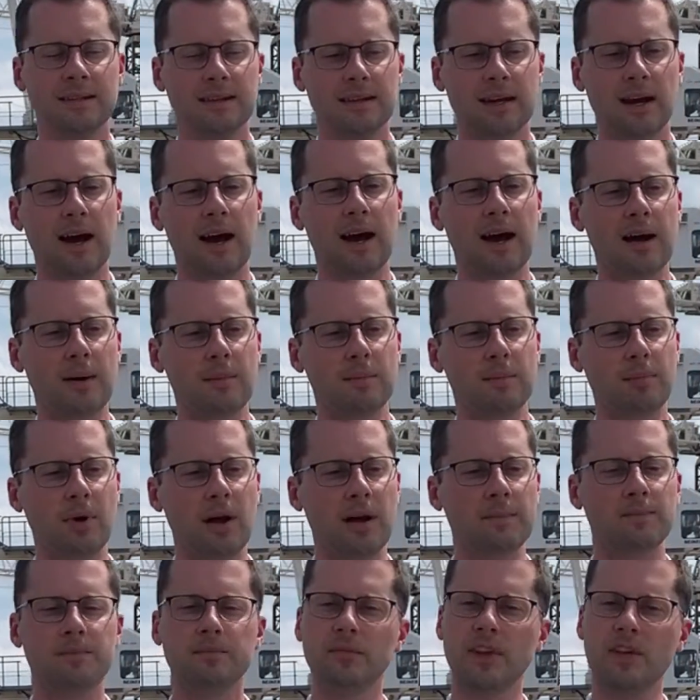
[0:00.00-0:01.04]

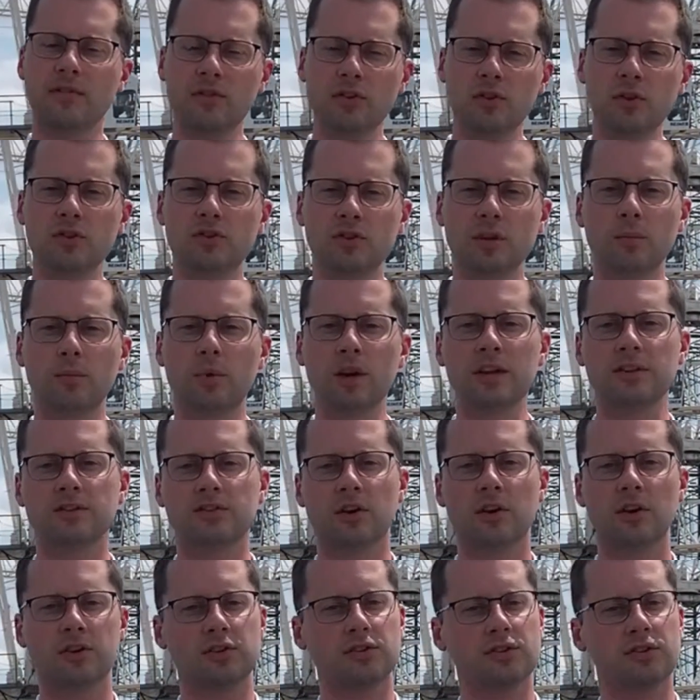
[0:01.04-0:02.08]
But if you do some
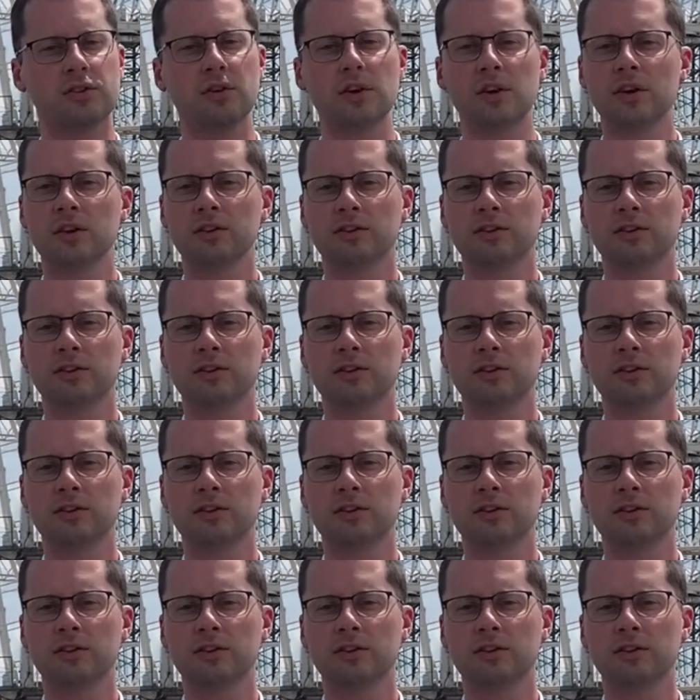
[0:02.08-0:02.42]
research,